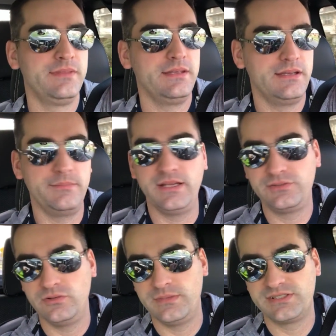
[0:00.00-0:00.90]
and I'm not
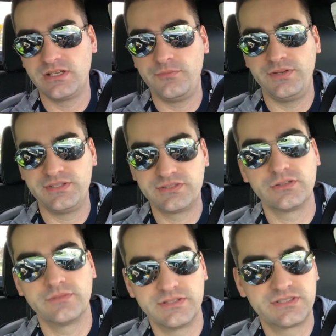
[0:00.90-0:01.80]
doing myself a
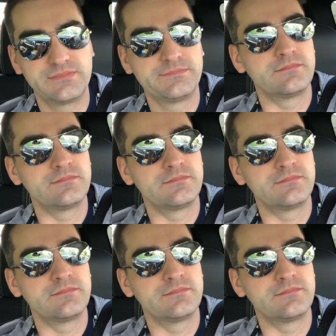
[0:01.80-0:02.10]
disservice.